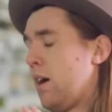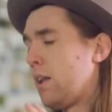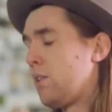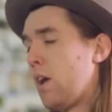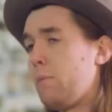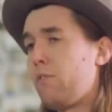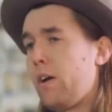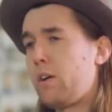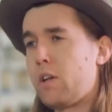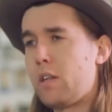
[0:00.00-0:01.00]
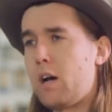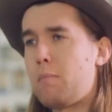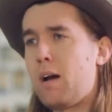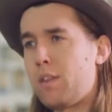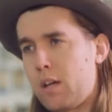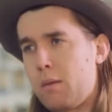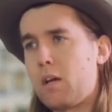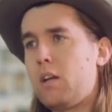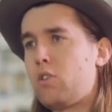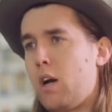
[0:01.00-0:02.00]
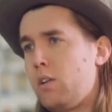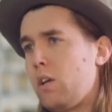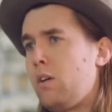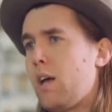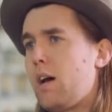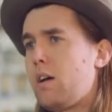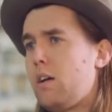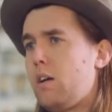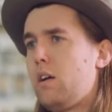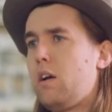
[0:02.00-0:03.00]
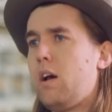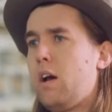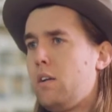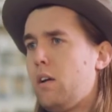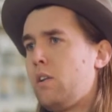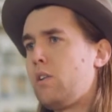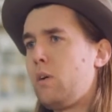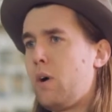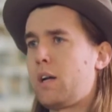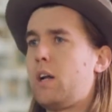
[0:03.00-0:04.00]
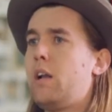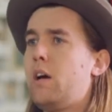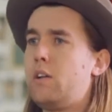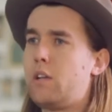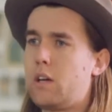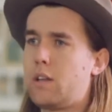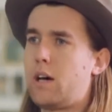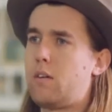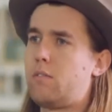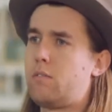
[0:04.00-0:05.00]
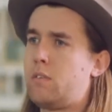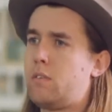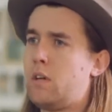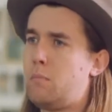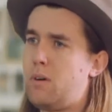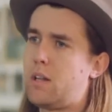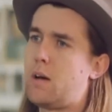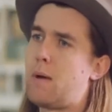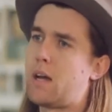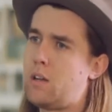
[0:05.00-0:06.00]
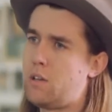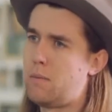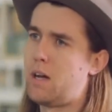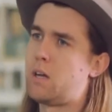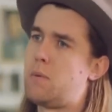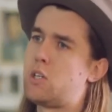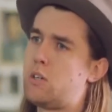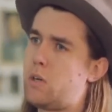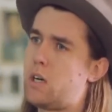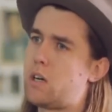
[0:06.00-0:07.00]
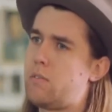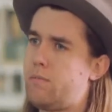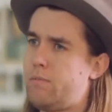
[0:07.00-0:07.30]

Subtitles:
had the time to focus on that, but I think I'm going to try and do that and see what I can learn doing that and bring that back into my commissioned work.